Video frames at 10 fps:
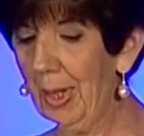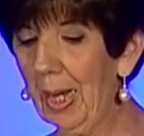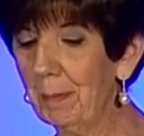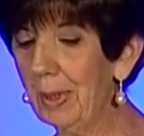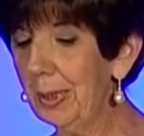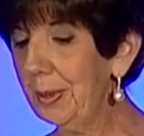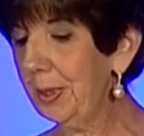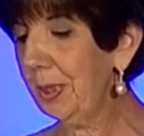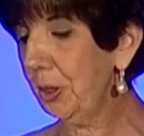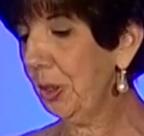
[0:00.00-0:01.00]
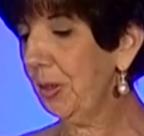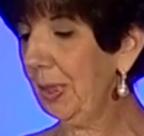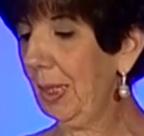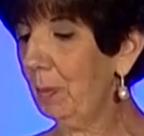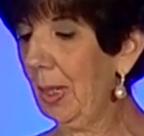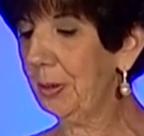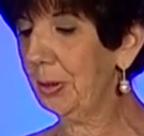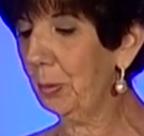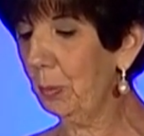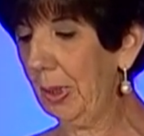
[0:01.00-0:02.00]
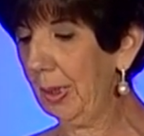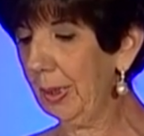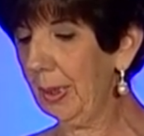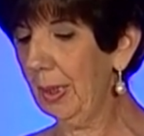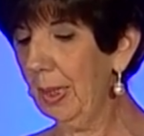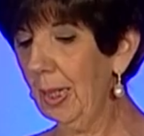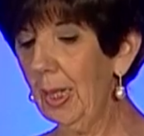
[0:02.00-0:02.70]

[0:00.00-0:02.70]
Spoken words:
I made a decision that I wanted a wig